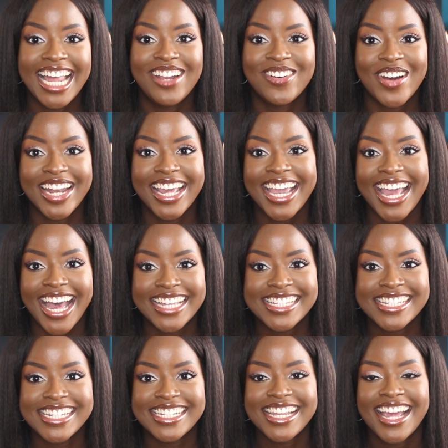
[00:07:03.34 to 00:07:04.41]
hyaluronic
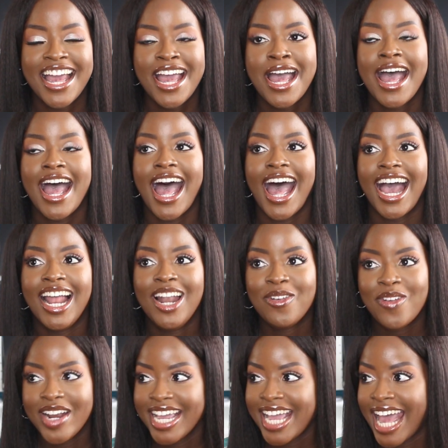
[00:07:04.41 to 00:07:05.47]
acid.
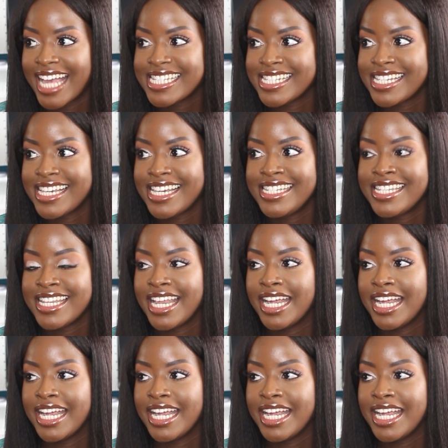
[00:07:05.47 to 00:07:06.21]
Hyaluronic acid,